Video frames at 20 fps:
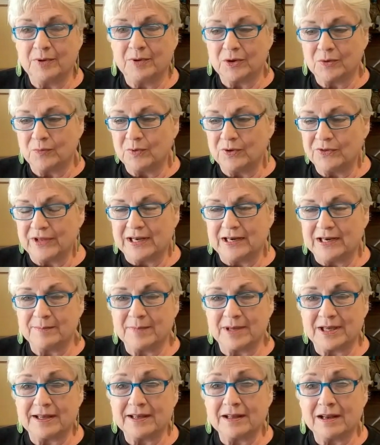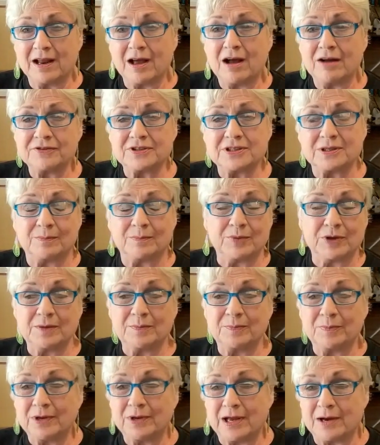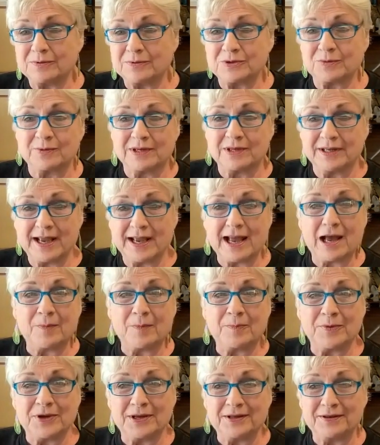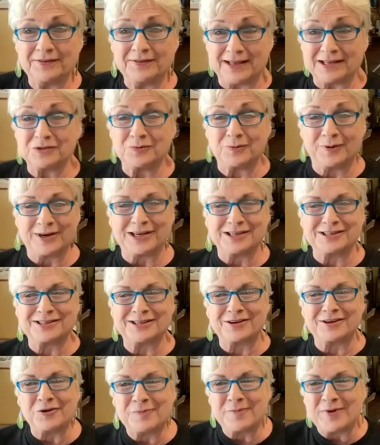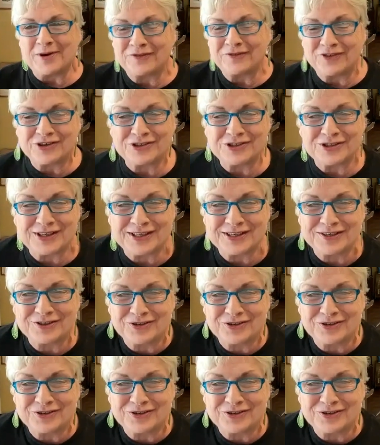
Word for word: But when they let me kill off some people, I was really happy, and that's when I saw my first